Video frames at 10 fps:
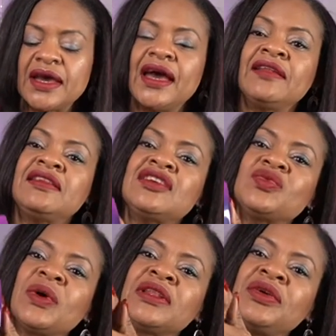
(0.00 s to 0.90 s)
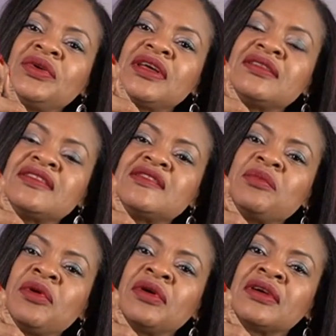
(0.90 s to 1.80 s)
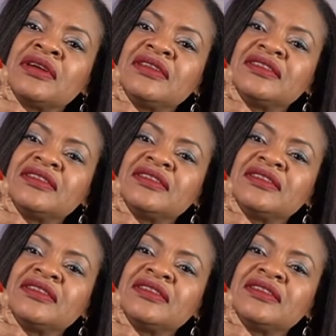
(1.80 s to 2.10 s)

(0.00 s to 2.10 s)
And this one, look at this bottle.